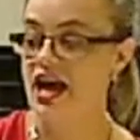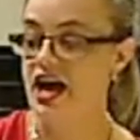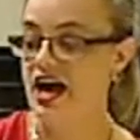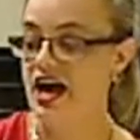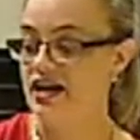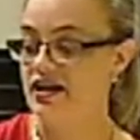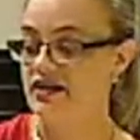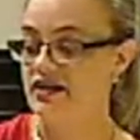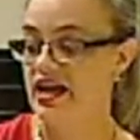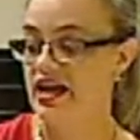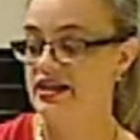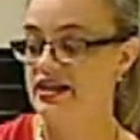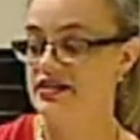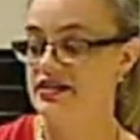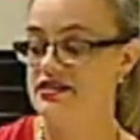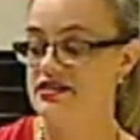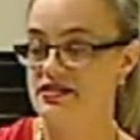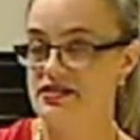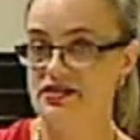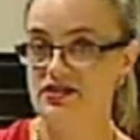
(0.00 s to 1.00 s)
and
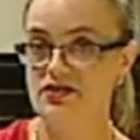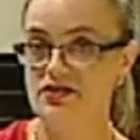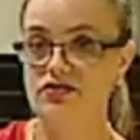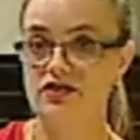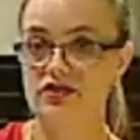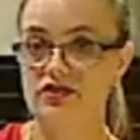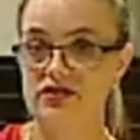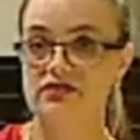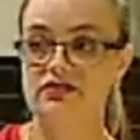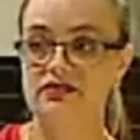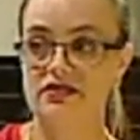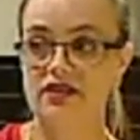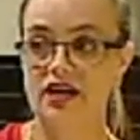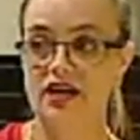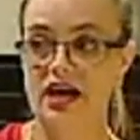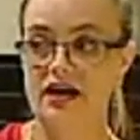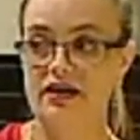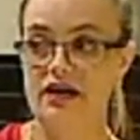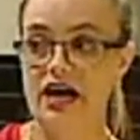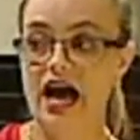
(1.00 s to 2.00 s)
it's still got
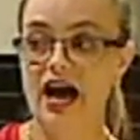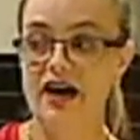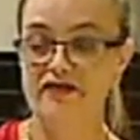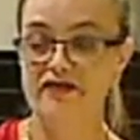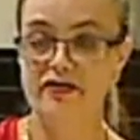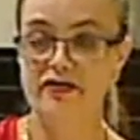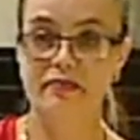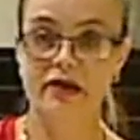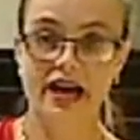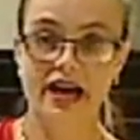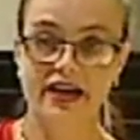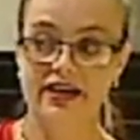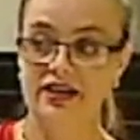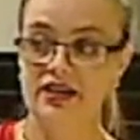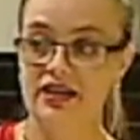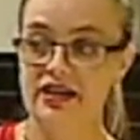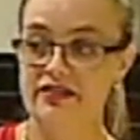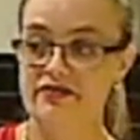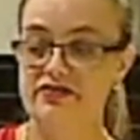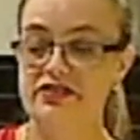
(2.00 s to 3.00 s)
half a
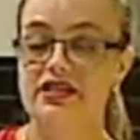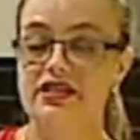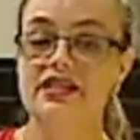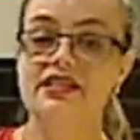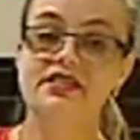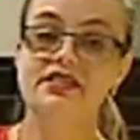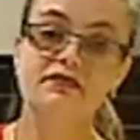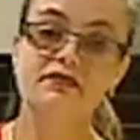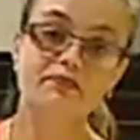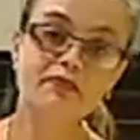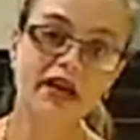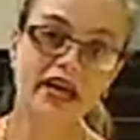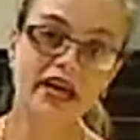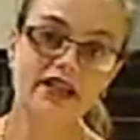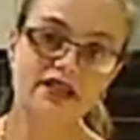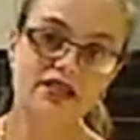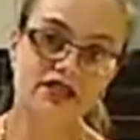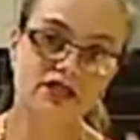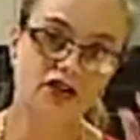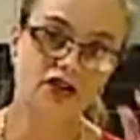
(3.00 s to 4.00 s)
packet left. It
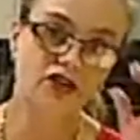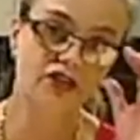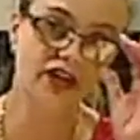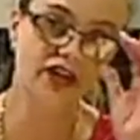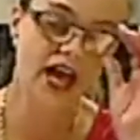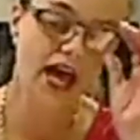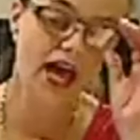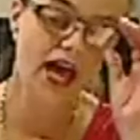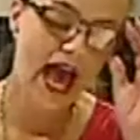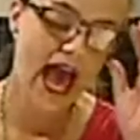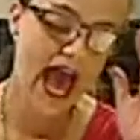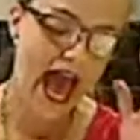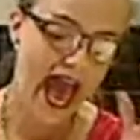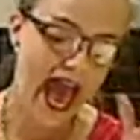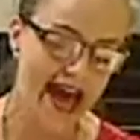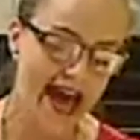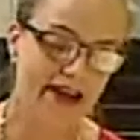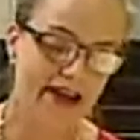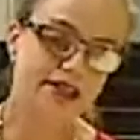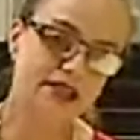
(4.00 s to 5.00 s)
depends on
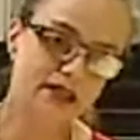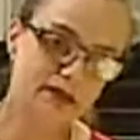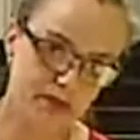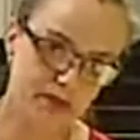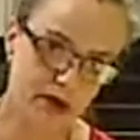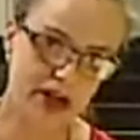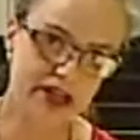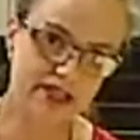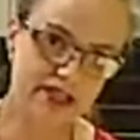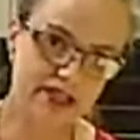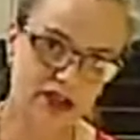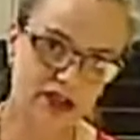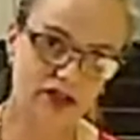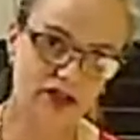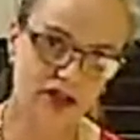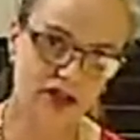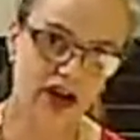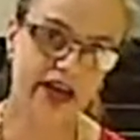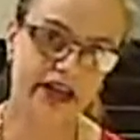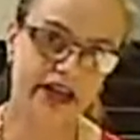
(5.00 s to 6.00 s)
how spicy
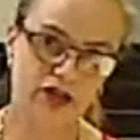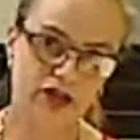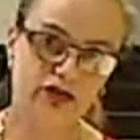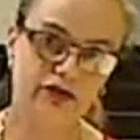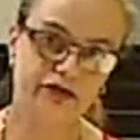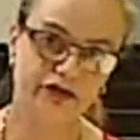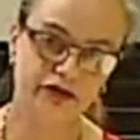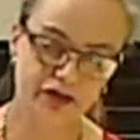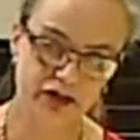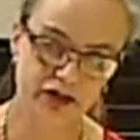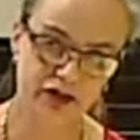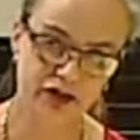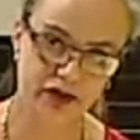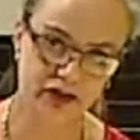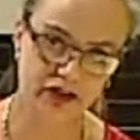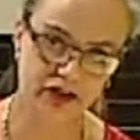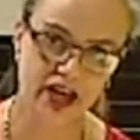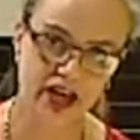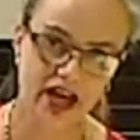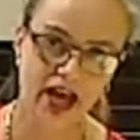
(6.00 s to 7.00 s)
you like your
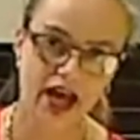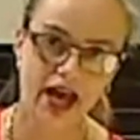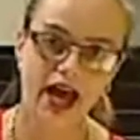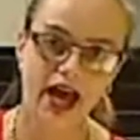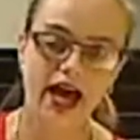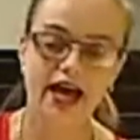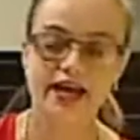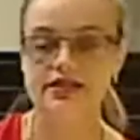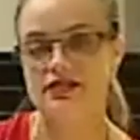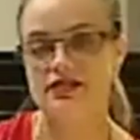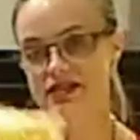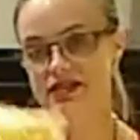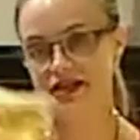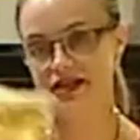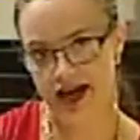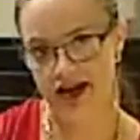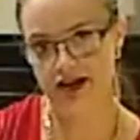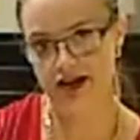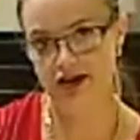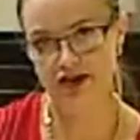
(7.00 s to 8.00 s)
food as to
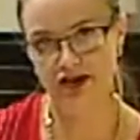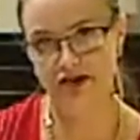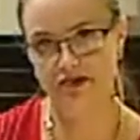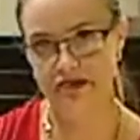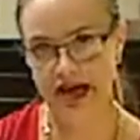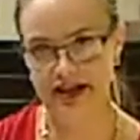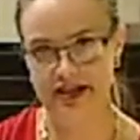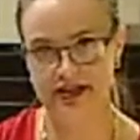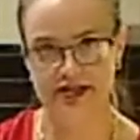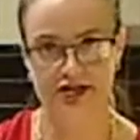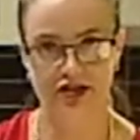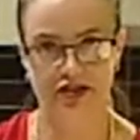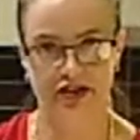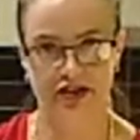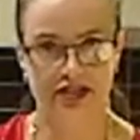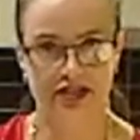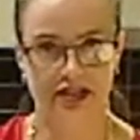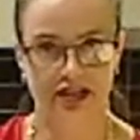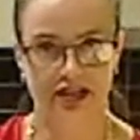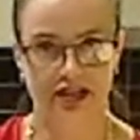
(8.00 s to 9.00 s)
how long a packet's
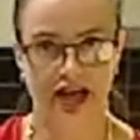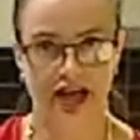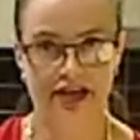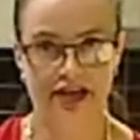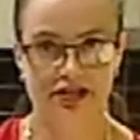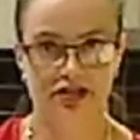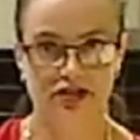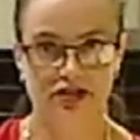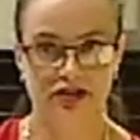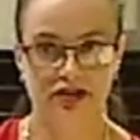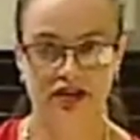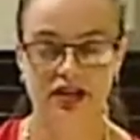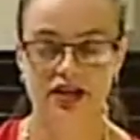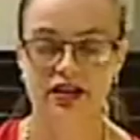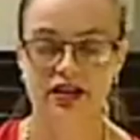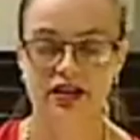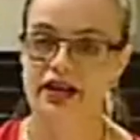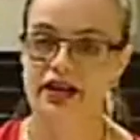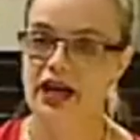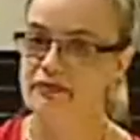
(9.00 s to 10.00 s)
going to last you.
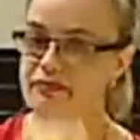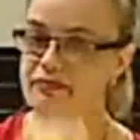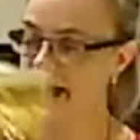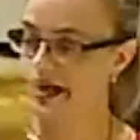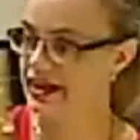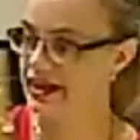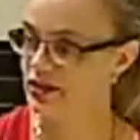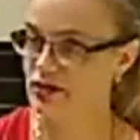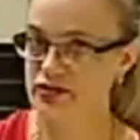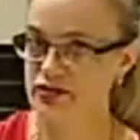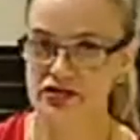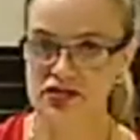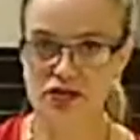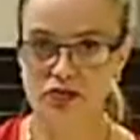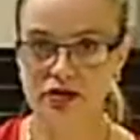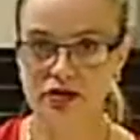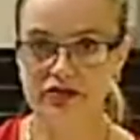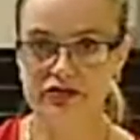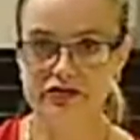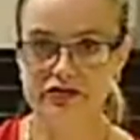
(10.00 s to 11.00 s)
A packet
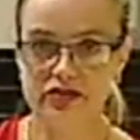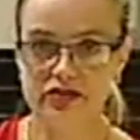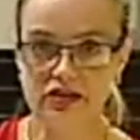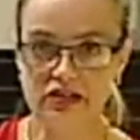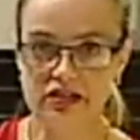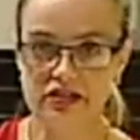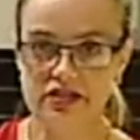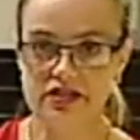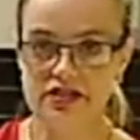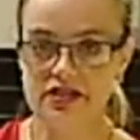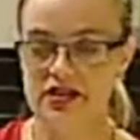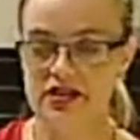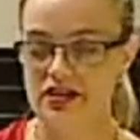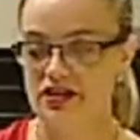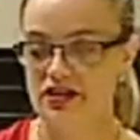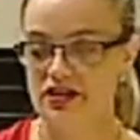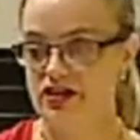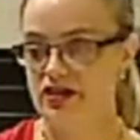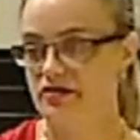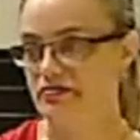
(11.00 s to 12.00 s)
costs $12.
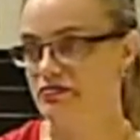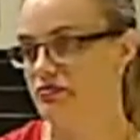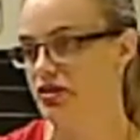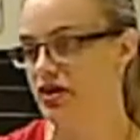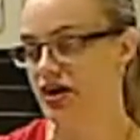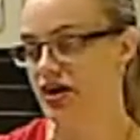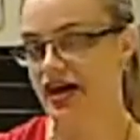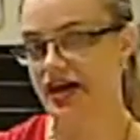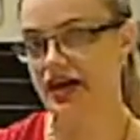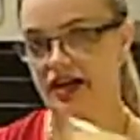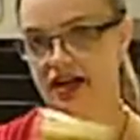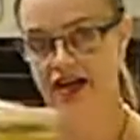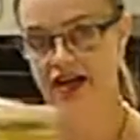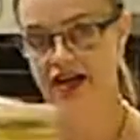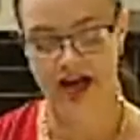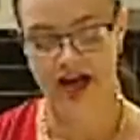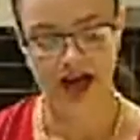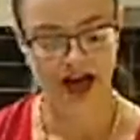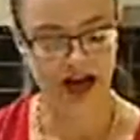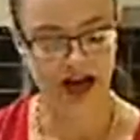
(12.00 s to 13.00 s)
You can buy
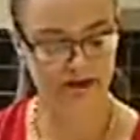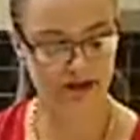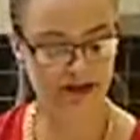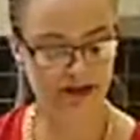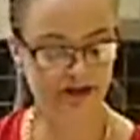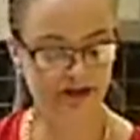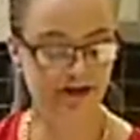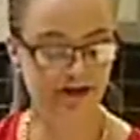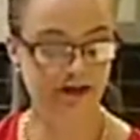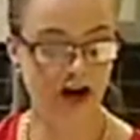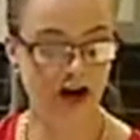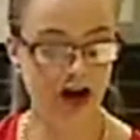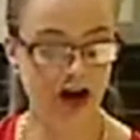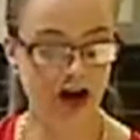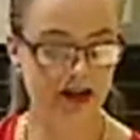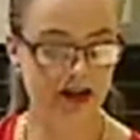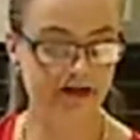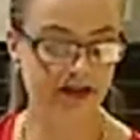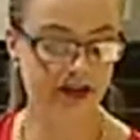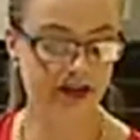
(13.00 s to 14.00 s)
the
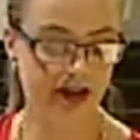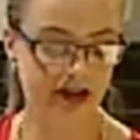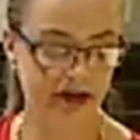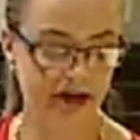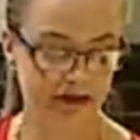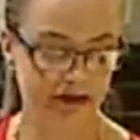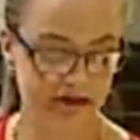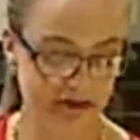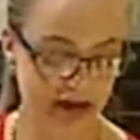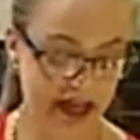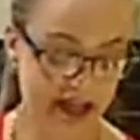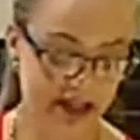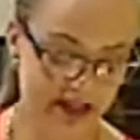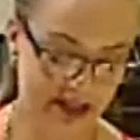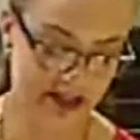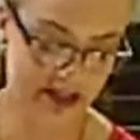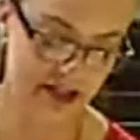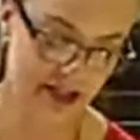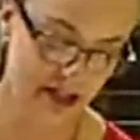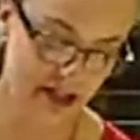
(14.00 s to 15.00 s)
5
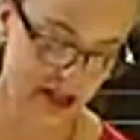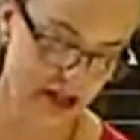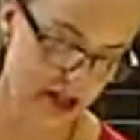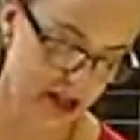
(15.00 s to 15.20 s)
mixed